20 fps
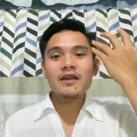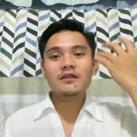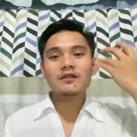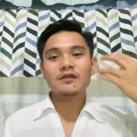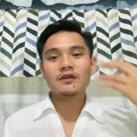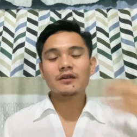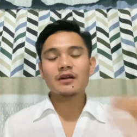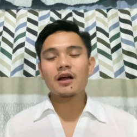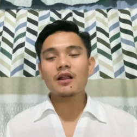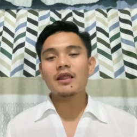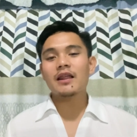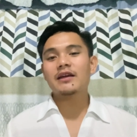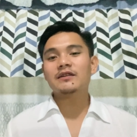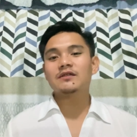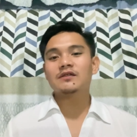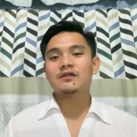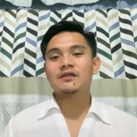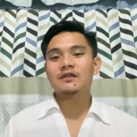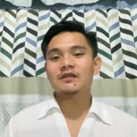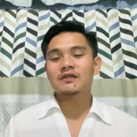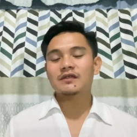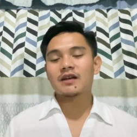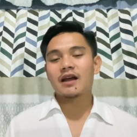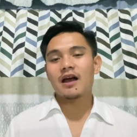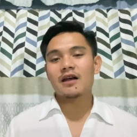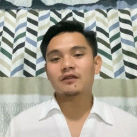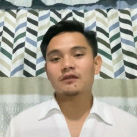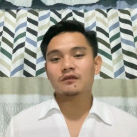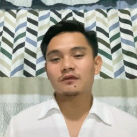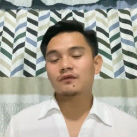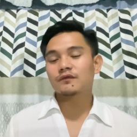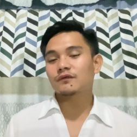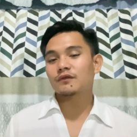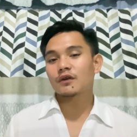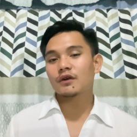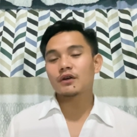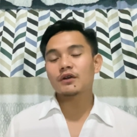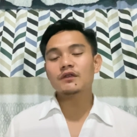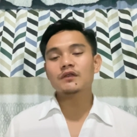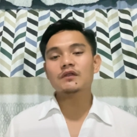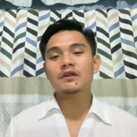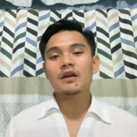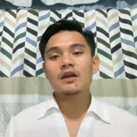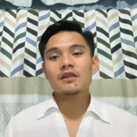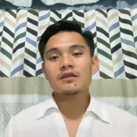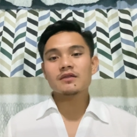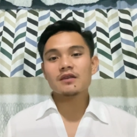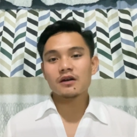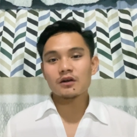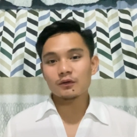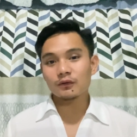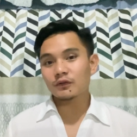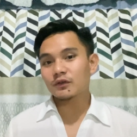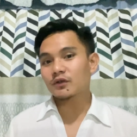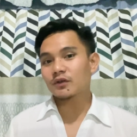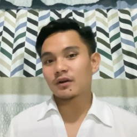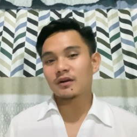So now let's discuss first the cultural